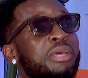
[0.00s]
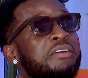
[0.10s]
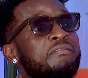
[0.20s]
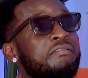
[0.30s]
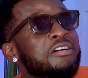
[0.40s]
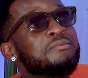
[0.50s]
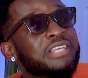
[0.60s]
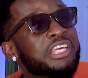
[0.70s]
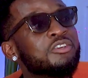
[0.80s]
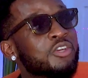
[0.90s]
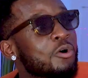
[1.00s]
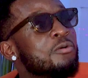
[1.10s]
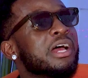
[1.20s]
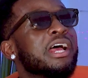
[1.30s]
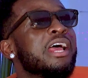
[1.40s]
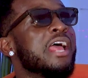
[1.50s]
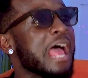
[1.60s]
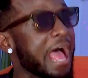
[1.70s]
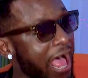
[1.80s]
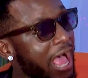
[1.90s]
films that that
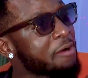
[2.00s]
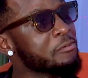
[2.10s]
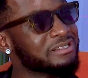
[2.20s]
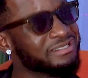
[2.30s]
I was